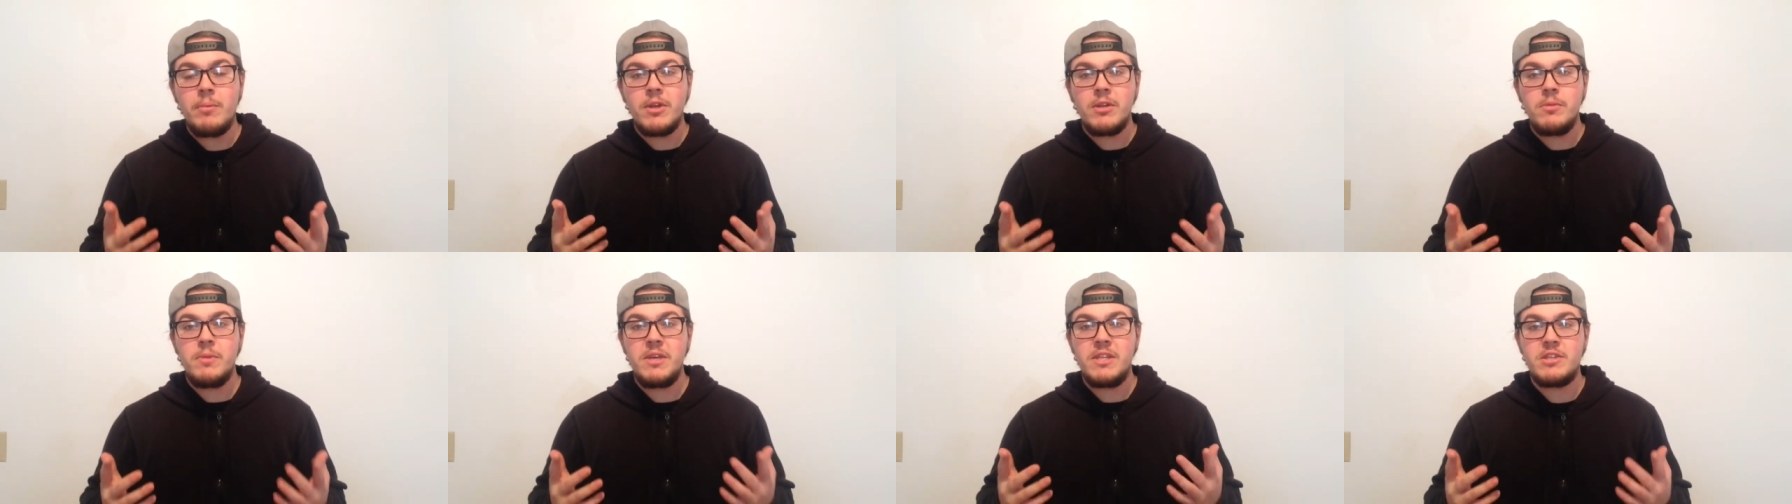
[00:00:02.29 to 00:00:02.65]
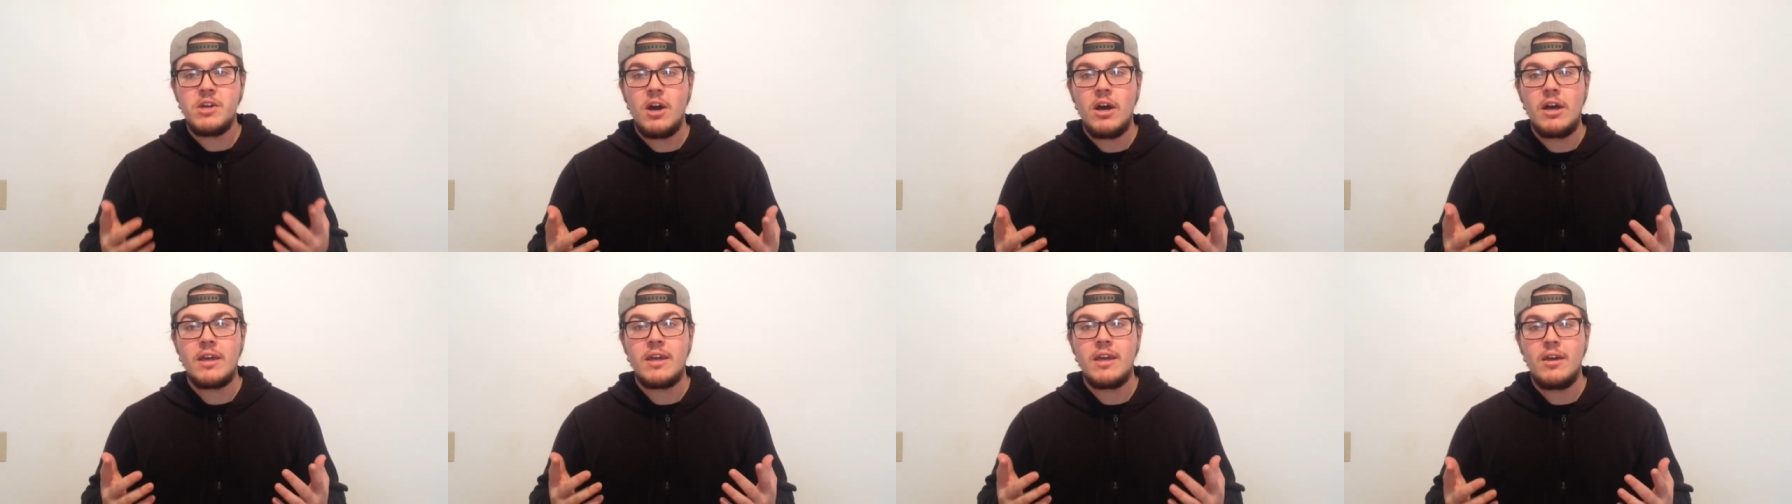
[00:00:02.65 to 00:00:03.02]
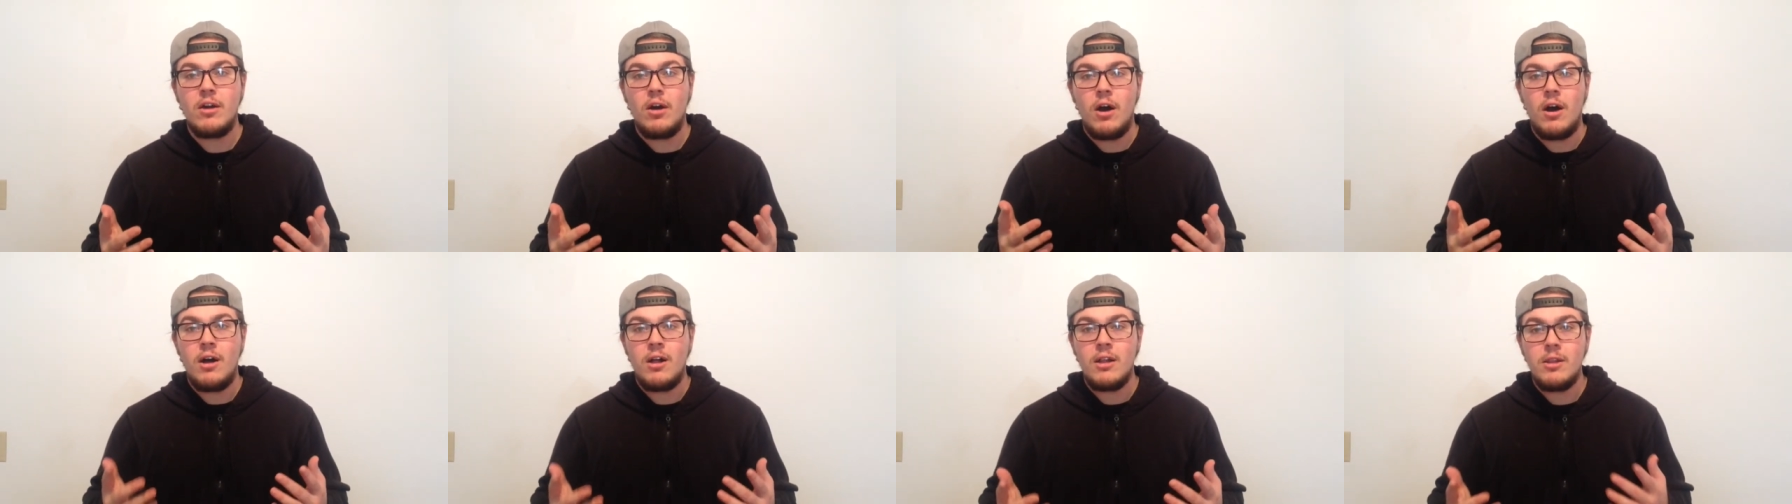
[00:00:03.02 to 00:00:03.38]
going to be talking
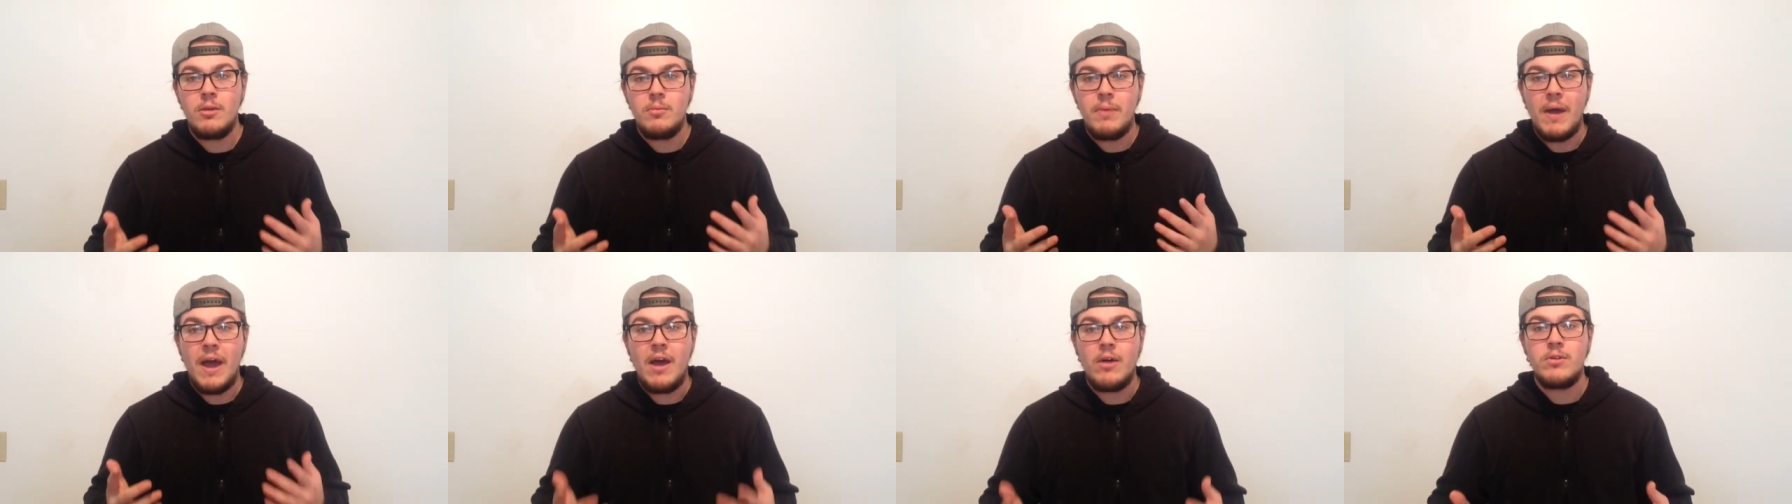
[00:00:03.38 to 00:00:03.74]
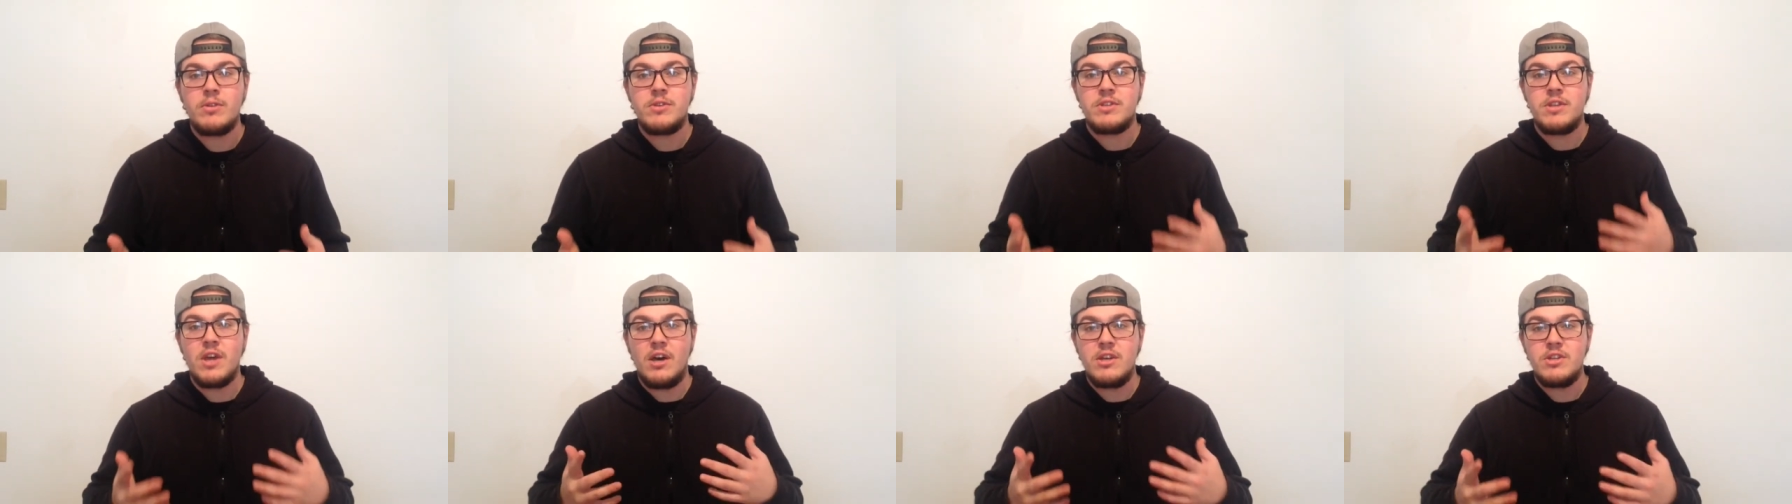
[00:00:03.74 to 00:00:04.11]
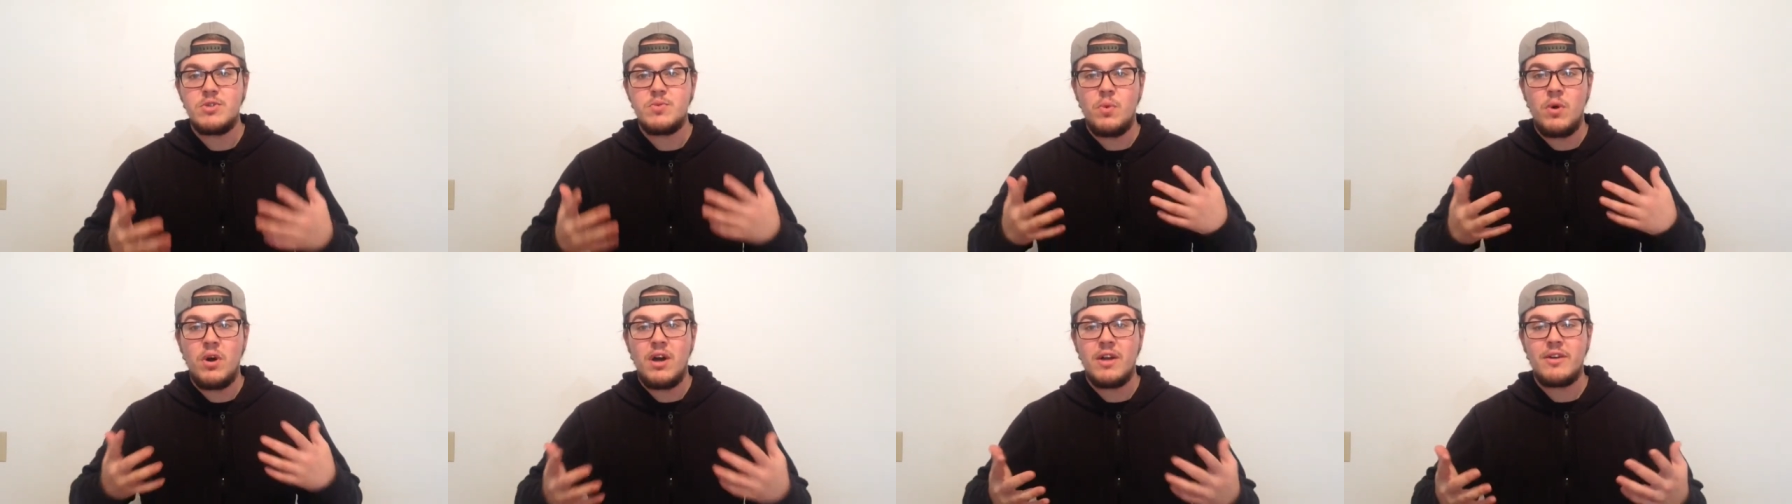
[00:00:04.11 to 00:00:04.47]
all about
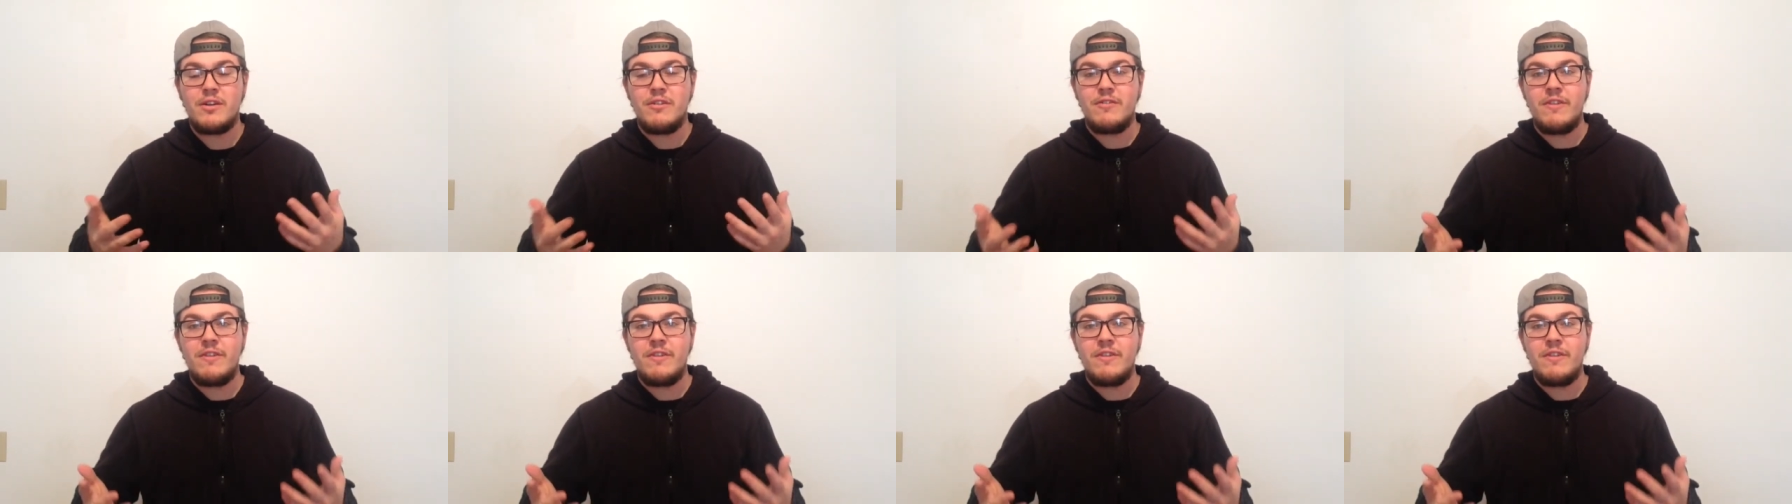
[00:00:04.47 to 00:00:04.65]
does water